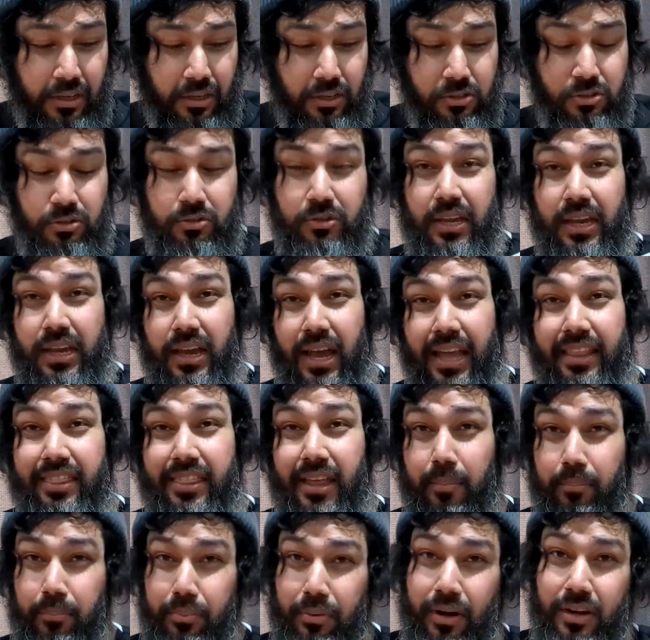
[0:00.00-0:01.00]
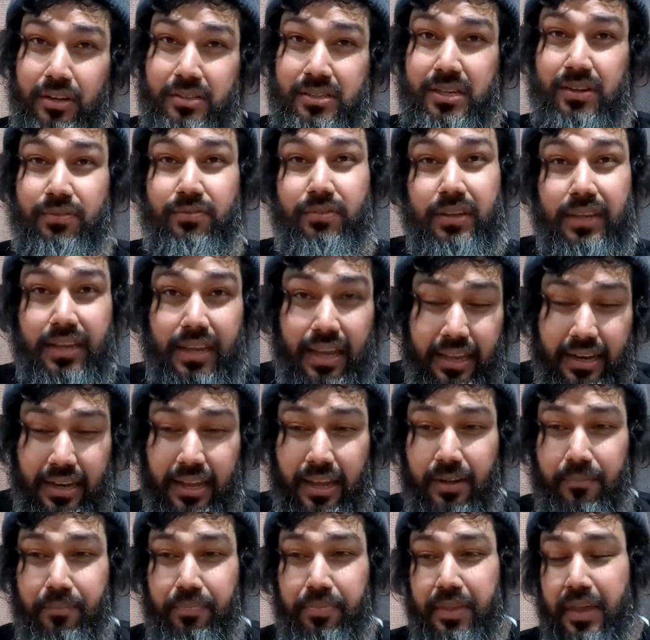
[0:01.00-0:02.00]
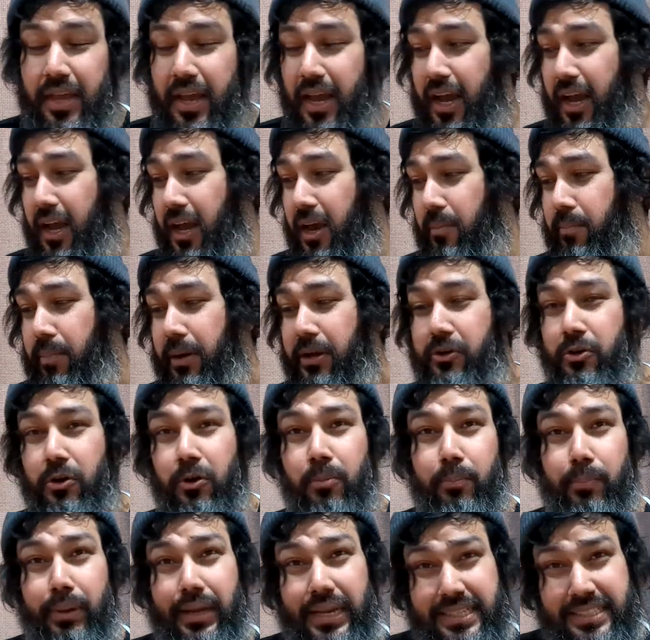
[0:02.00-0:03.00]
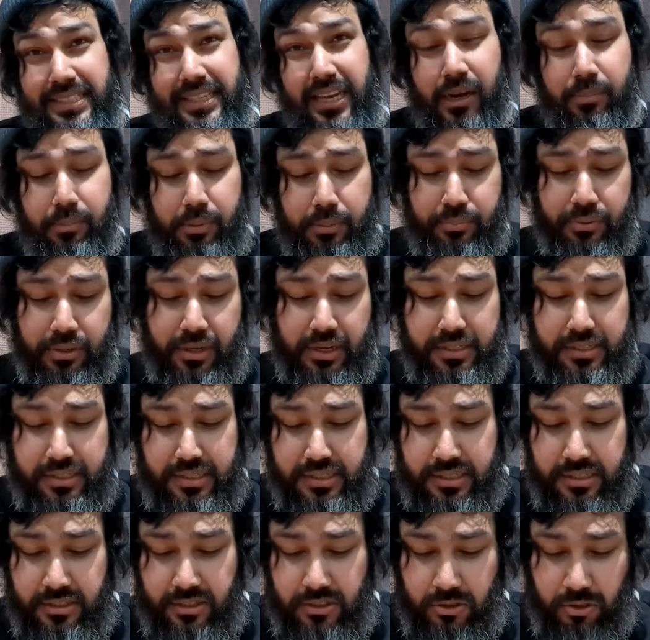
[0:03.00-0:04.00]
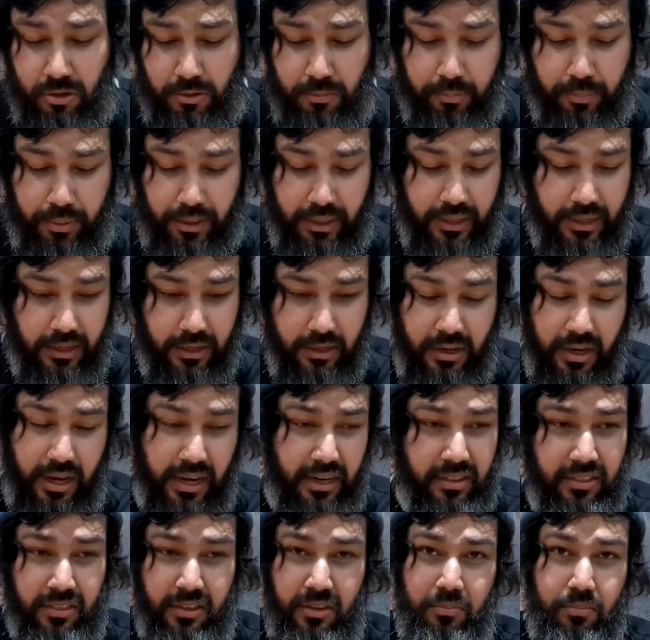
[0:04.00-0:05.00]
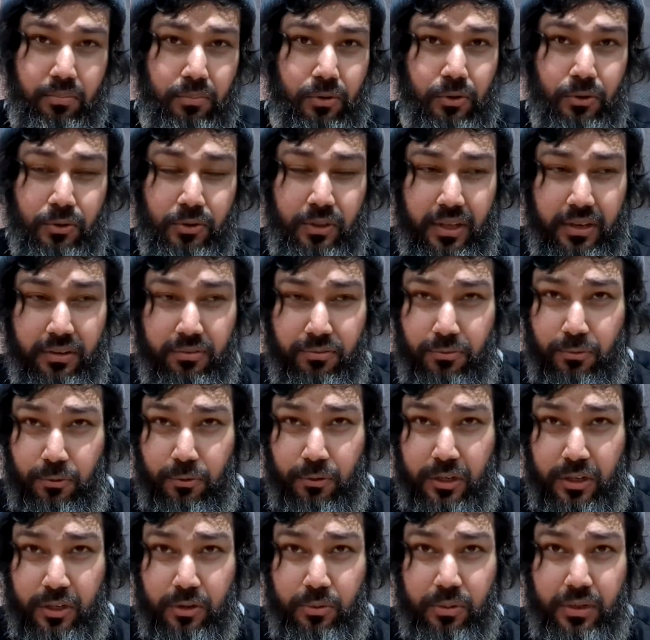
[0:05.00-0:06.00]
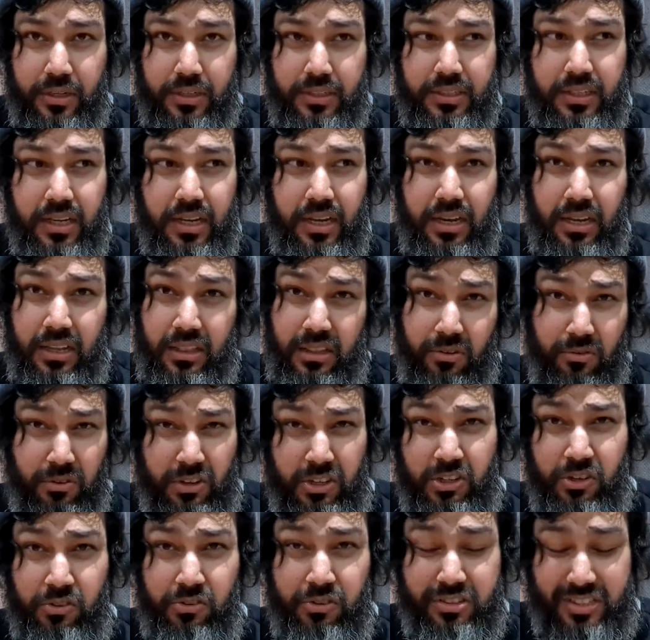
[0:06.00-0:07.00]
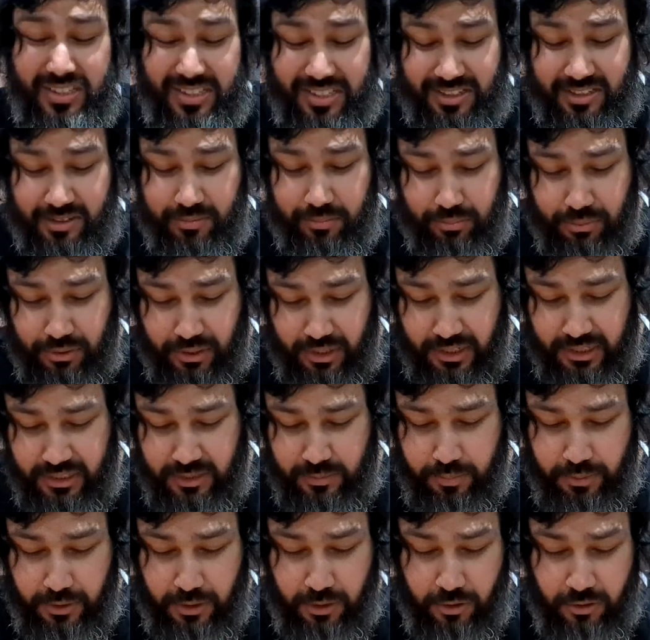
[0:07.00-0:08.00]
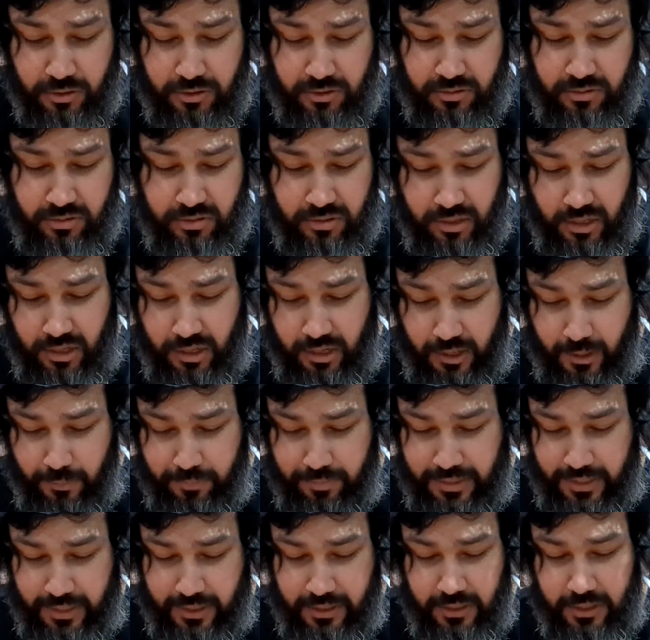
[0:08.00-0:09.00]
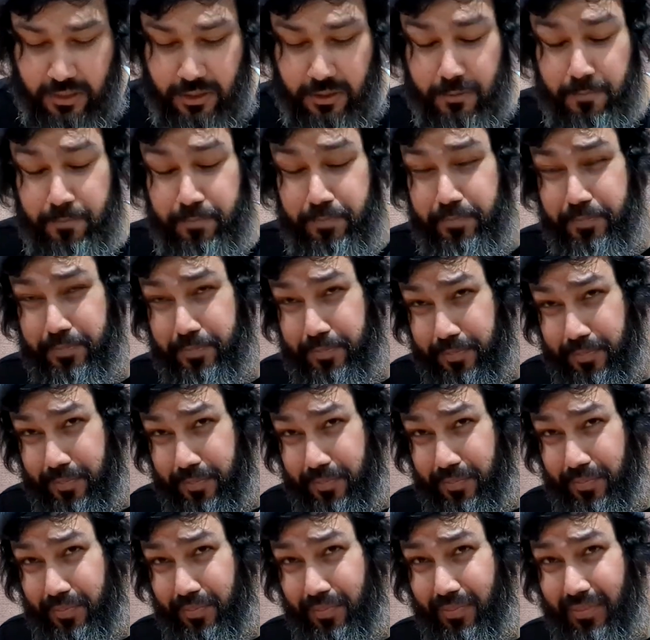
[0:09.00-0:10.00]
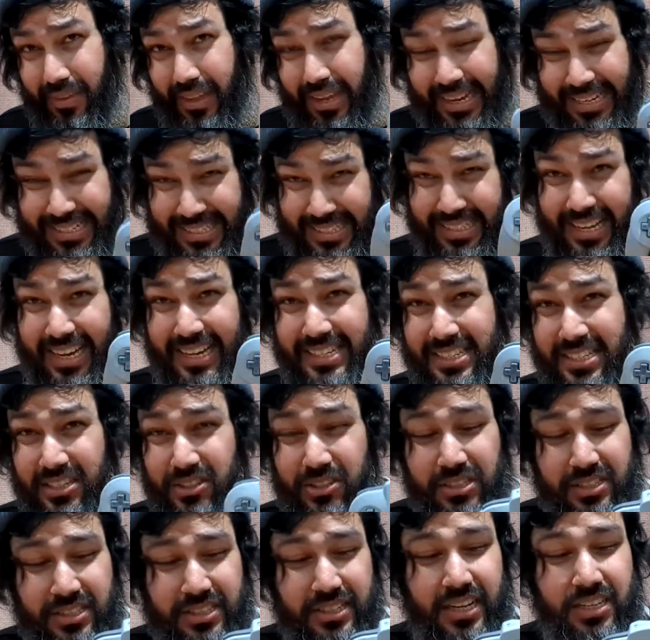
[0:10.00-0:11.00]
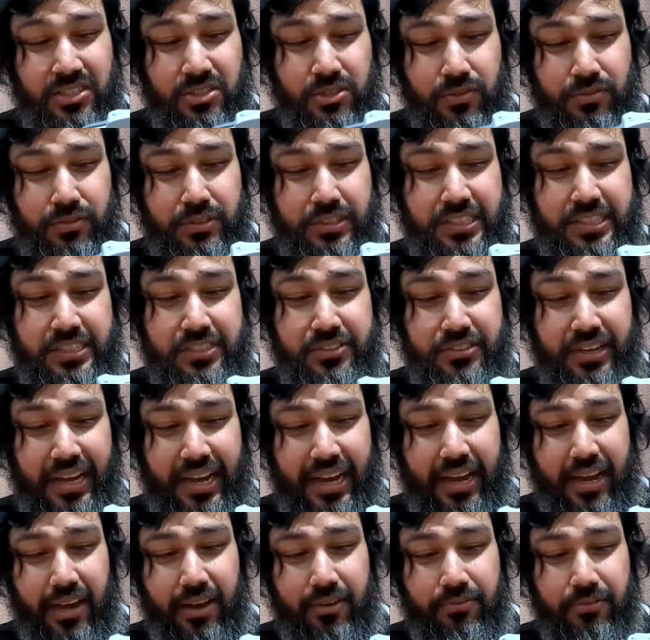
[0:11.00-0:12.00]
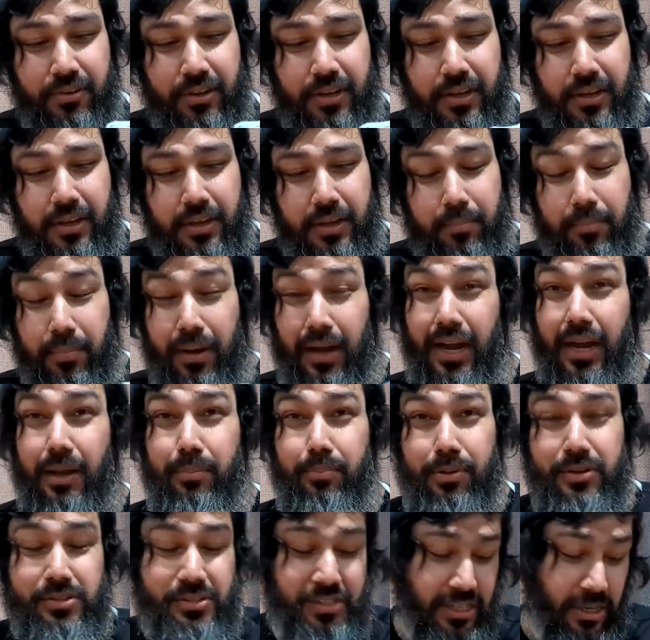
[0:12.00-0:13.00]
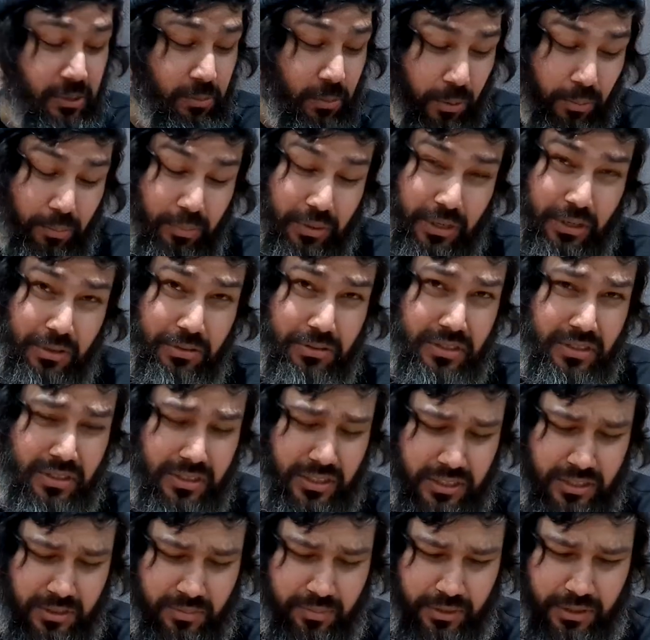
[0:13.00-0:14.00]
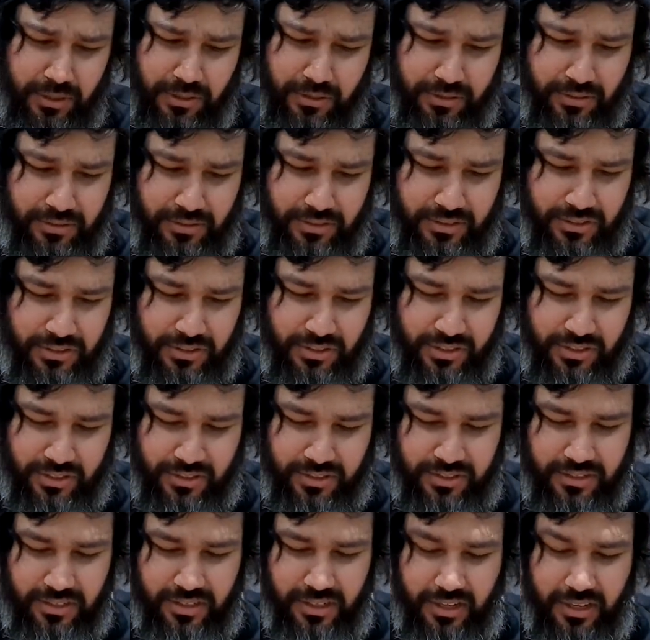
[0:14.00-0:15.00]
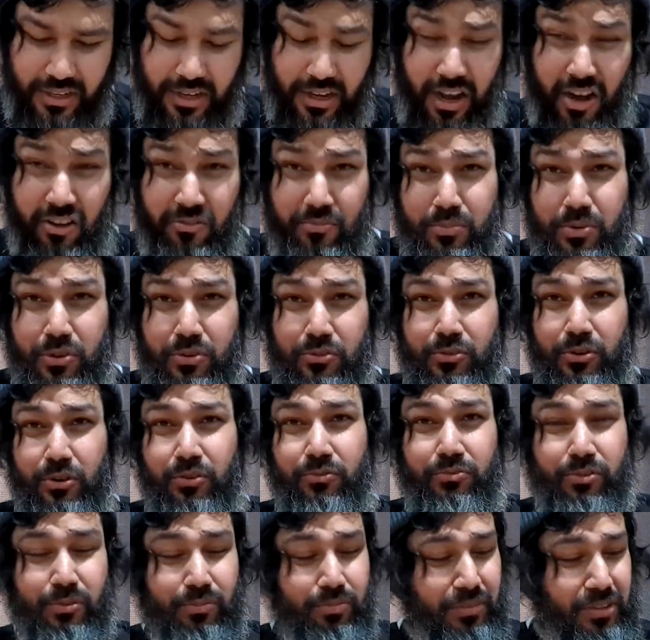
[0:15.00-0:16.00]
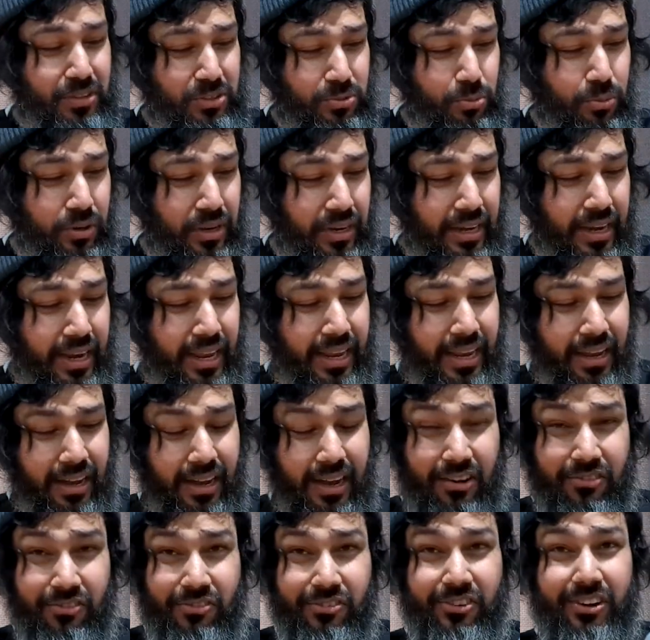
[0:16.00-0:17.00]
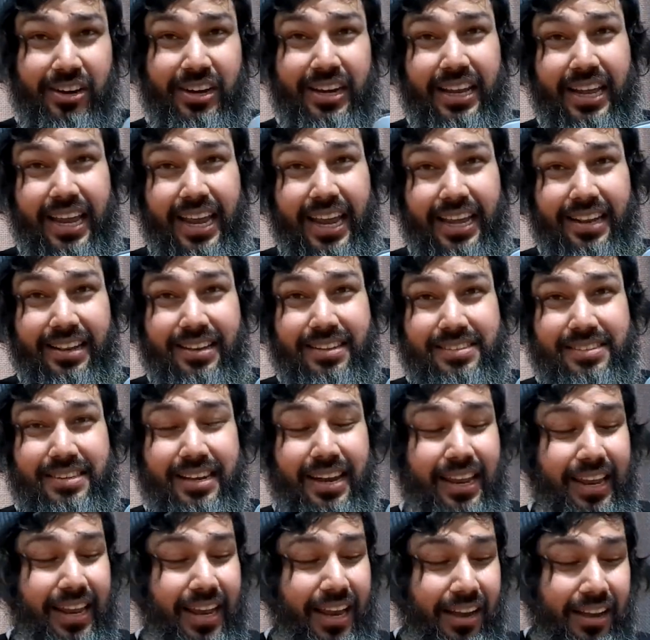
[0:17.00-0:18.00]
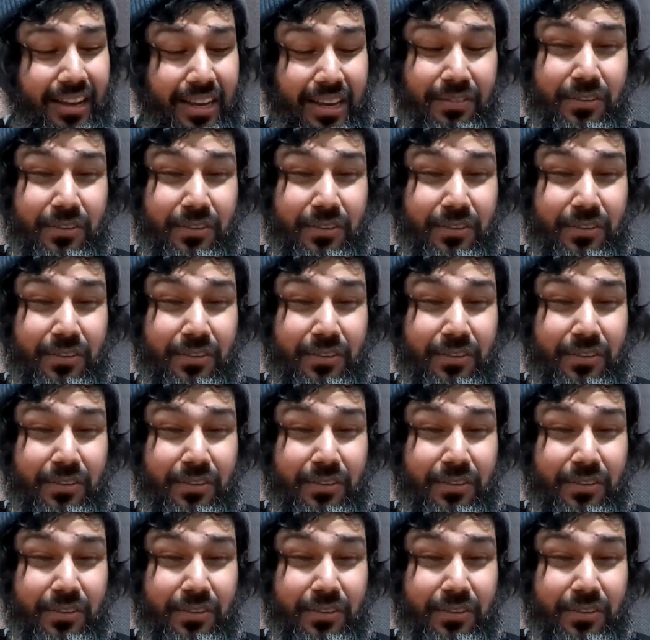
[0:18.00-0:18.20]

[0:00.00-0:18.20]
So yeah, at that price, definitely get it. But don't pay scalper prices. Don't pay anything more than 40 quid, the retail resistant price, because I'm telling you, it's nice and it's a nice novelty to have, but I personally won't be using this because it's just, I've moved on from this weird layout. I really hate this layout.